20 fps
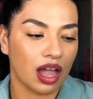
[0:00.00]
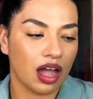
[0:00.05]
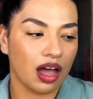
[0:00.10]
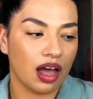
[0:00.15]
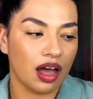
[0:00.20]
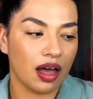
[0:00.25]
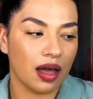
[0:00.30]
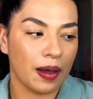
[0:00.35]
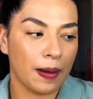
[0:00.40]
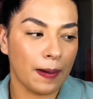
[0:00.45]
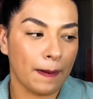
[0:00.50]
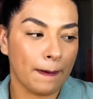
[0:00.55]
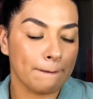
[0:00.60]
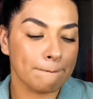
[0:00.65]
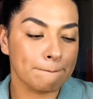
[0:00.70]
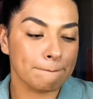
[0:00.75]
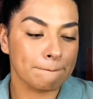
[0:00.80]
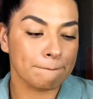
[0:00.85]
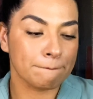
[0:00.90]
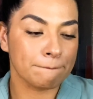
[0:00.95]

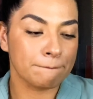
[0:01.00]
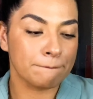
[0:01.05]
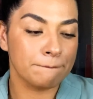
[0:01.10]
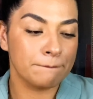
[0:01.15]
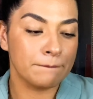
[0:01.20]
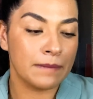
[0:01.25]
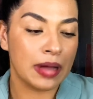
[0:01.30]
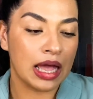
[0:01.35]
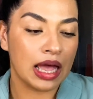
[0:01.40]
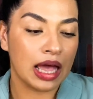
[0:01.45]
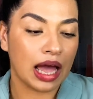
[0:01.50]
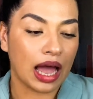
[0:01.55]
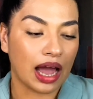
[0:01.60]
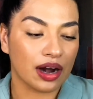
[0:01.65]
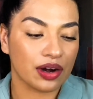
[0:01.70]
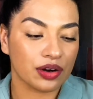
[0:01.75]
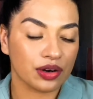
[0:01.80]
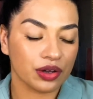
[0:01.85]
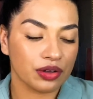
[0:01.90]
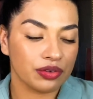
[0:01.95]
I
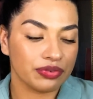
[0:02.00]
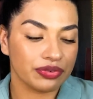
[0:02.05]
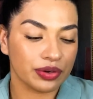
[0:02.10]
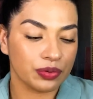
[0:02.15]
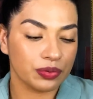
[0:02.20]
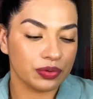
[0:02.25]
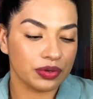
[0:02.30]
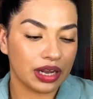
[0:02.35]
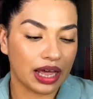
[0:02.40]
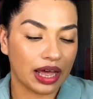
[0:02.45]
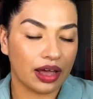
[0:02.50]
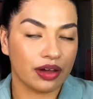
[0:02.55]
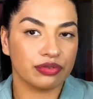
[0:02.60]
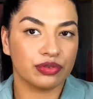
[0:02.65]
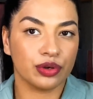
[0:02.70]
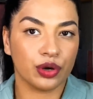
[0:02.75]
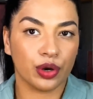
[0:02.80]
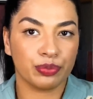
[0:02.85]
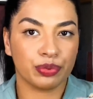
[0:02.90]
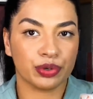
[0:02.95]
don't know if I will have
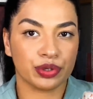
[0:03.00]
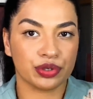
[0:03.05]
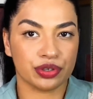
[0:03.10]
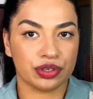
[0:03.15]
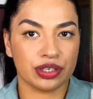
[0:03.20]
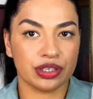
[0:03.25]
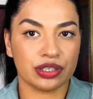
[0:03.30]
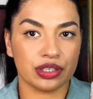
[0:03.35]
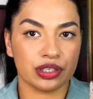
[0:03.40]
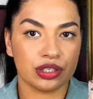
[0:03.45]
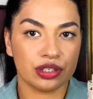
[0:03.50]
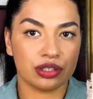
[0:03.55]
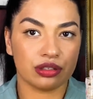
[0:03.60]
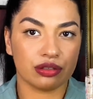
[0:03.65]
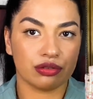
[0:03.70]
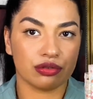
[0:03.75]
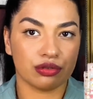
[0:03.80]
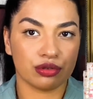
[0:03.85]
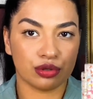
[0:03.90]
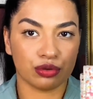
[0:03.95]
the opportunity
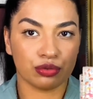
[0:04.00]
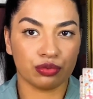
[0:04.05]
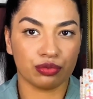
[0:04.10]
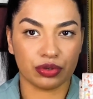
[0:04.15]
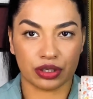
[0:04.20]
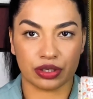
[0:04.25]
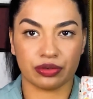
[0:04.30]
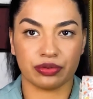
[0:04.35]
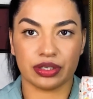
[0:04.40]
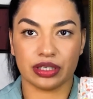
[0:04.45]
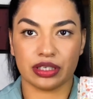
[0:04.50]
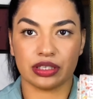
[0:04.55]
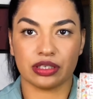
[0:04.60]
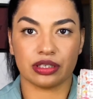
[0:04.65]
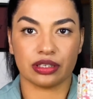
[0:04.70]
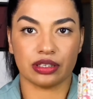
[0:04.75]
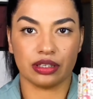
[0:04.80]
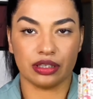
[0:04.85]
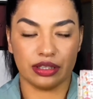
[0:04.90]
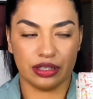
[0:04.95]
to wear
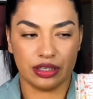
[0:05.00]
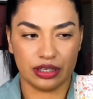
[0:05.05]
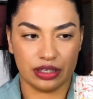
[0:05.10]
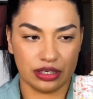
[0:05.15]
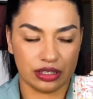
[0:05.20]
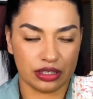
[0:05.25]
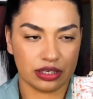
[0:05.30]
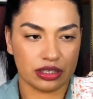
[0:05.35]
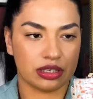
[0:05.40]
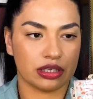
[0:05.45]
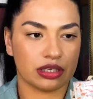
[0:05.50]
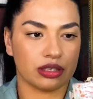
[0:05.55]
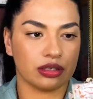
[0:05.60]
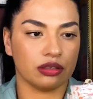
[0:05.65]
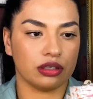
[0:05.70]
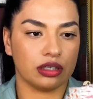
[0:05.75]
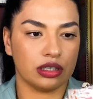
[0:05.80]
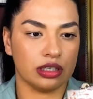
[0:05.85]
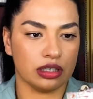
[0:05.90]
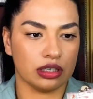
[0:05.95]
it this
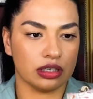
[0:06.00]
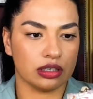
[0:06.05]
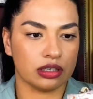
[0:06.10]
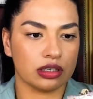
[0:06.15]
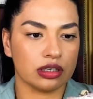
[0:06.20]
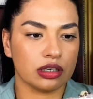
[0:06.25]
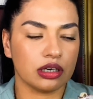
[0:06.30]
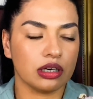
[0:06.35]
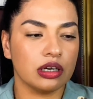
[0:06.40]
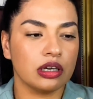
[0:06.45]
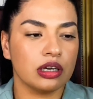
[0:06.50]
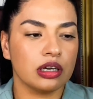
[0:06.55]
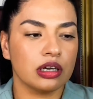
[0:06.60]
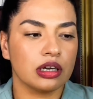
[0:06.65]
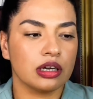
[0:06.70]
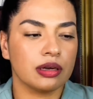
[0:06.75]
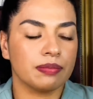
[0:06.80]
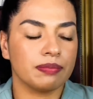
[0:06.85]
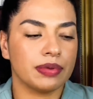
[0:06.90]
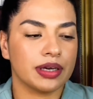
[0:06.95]
year,
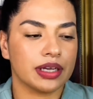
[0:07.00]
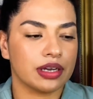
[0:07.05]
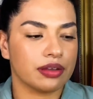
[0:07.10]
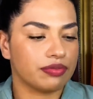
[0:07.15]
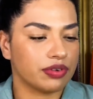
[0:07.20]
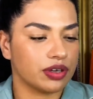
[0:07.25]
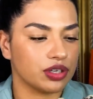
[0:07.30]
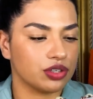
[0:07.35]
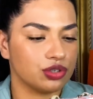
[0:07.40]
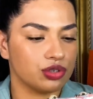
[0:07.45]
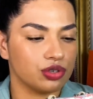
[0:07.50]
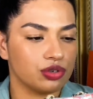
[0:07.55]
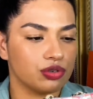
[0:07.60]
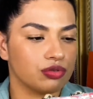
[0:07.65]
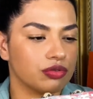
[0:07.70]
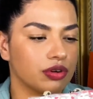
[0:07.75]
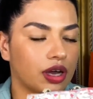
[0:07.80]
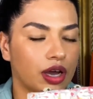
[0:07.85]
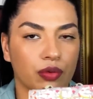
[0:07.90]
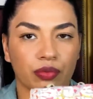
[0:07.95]
but if I
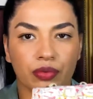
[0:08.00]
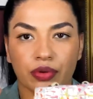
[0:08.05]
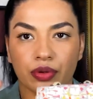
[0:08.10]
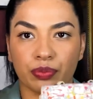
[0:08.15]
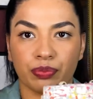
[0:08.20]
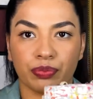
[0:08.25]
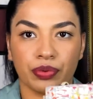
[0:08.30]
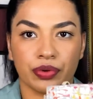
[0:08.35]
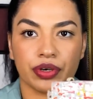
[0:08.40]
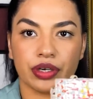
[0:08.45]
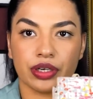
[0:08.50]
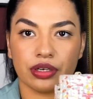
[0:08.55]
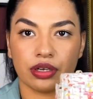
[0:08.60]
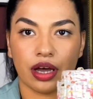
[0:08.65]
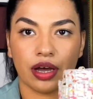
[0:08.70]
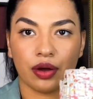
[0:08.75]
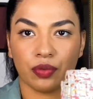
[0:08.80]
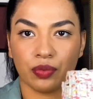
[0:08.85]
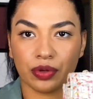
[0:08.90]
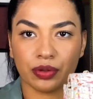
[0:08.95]
do, I will
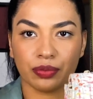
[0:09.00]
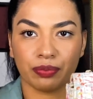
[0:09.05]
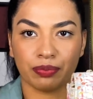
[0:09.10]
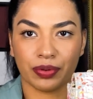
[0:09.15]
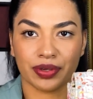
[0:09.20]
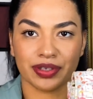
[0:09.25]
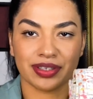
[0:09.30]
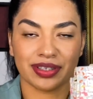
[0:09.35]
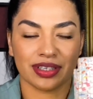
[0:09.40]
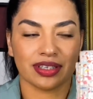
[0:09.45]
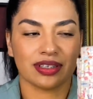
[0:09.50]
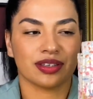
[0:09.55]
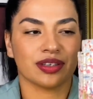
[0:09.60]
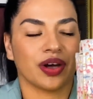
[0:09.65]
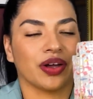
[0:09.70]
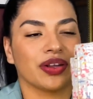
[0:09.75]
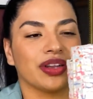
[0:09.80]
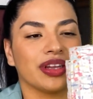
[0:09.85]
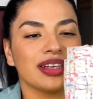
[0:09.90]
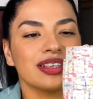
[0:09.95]
post it
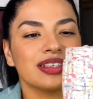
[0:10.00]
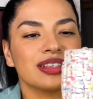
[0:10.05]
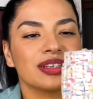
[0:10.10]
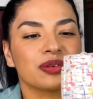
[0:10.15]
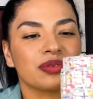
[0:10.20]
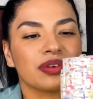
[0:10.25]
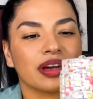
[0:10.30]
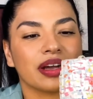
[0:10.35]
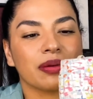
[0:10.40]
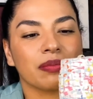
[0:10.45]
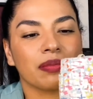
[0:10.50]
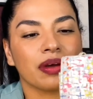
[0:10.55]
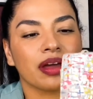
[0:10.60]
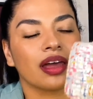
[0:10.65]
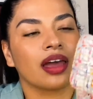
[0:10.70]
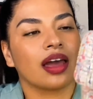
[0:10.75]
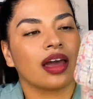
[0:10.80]
on Instagram.